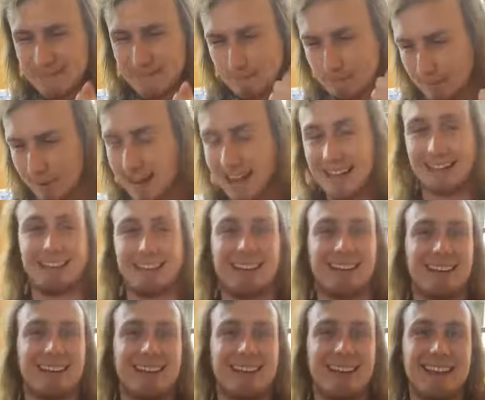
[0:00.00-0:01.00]
bike
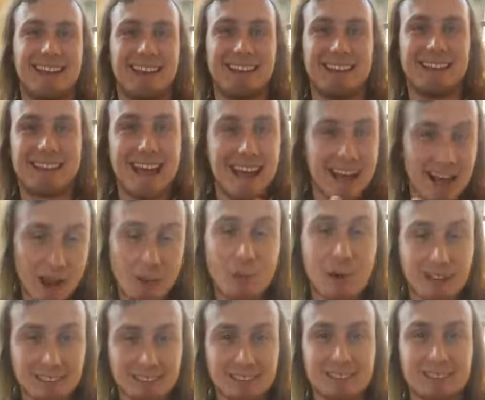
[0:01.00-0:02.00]
that I
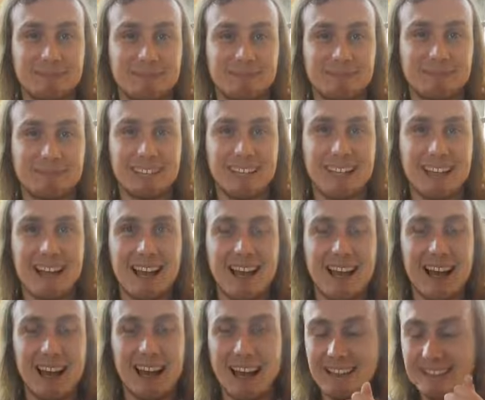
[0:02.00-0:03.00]
want.
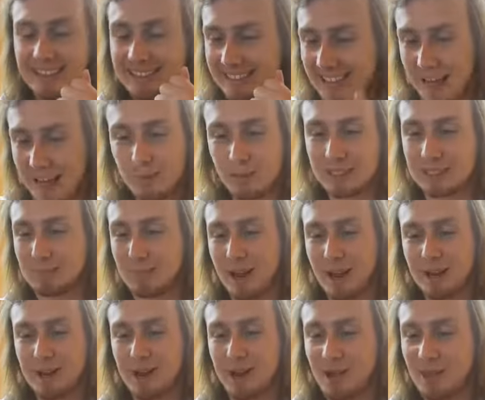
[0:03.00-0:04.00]
That was
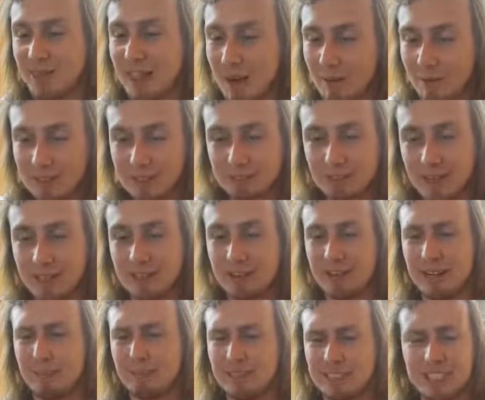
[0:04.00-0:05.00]
my goal, that was my
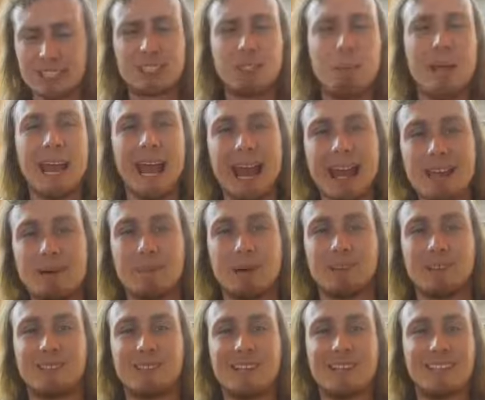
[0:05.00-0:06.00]
dream, just to be
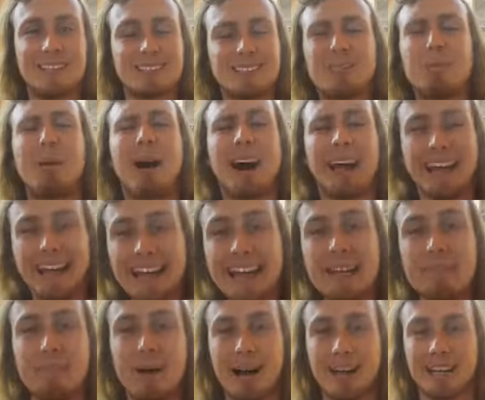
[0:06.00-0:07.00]
able to buy
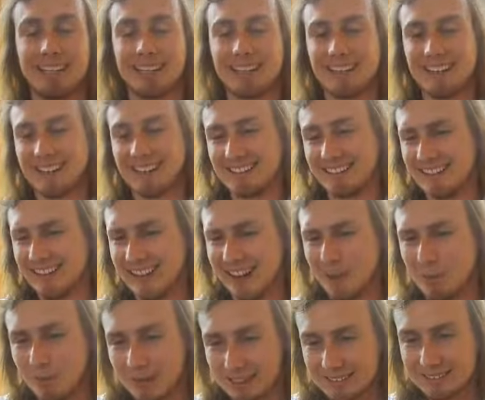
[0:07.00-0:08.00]
any bike that I
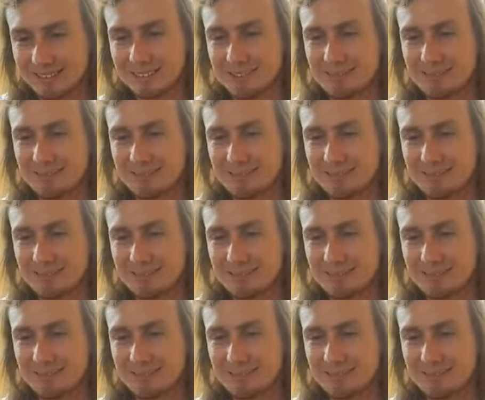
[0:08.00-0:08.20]
want.